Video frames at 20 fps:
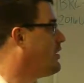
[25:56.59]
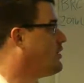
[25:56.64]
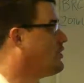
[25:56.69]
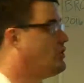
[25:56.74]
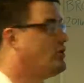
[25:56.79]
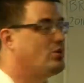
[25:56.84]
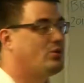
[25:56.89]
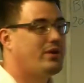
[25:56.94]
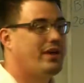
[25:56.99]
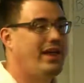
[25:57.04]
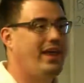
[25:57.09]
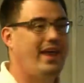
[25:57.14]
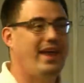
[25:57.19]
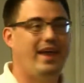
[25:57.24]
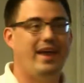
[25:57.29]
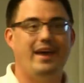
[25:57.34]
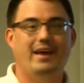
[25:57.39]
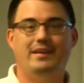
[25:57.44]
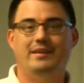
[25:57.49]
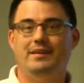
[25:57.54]
You
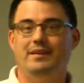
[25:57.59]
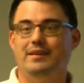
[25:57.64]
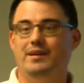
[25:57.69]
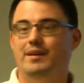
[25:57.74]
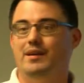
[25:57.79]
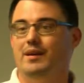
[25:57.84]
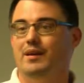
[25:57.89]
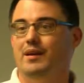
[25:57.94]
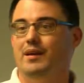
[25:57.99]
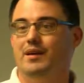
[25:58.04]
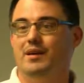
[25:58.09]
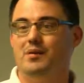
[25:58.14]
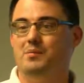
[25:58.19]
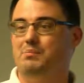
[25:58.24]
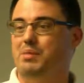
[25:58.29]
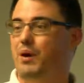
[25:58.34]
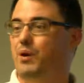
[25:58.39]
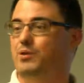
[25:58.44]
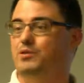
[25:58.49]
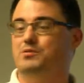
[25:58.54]
can
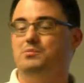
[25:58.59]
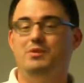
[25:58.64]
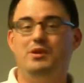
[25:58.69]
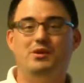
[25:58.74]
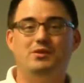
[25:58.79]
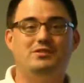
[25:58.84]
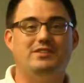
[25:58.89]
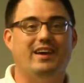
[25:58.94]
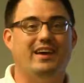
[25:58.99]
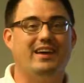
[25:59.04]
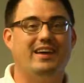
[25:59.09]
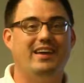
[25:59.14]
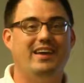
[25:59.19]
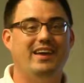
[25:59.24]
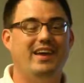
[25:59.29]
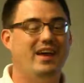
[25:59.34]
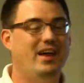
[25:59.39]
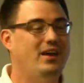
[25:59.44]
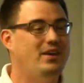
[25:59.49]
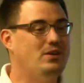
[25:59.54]
compose music.
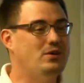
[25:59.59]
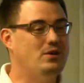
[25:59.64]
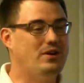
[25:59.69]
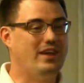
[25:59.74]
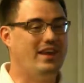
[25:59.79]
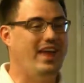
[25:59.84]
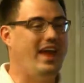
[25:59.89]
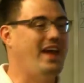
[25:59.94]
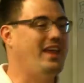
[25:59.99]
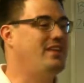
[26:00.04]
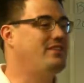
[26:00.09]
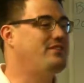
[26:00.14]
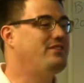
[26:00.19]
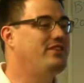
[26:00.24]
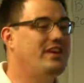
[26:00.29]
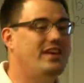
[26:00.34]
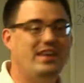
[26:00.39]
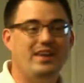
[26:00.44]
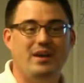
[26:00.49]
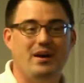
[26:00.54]
You can edit
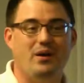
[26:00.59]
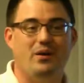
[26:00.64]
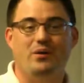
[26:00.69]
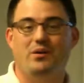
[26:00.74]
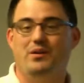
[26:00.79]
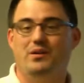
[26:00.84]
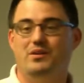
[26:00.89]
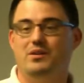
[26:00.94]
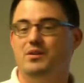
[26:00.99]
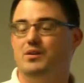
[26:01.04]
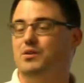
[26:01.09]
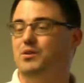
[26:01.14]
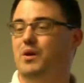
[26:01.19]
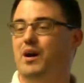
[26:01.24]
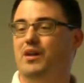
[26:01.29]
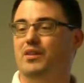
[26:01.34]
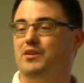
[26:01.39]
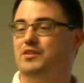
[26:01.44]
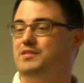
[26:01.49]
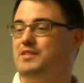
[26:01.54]
video. You can do
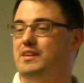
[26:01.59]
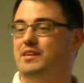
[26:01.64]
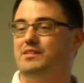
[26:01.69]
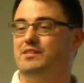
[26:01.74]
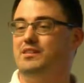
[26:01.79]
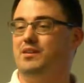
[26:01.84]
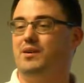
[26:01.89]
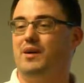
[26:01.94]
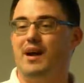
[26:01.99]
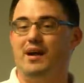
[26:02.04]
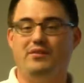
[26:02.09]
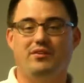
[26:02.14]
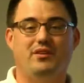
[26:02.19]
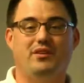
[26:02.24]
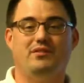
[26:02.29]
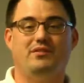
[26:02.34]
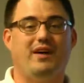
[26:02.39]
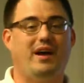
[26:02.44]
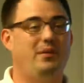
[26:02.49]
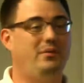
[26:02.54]
all those things in the graphical
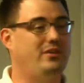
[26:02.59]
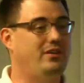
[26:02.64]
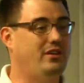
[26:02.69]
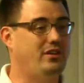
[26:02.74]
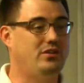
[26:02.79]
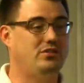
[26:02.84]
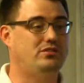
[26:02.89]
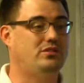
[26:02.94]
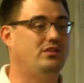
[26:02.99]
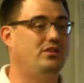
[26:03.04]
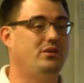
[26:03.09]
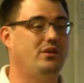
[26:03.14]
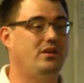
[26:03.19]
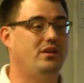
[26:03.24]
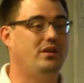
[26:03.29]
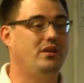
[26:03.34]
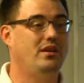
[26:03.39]
environment that you're used to doing.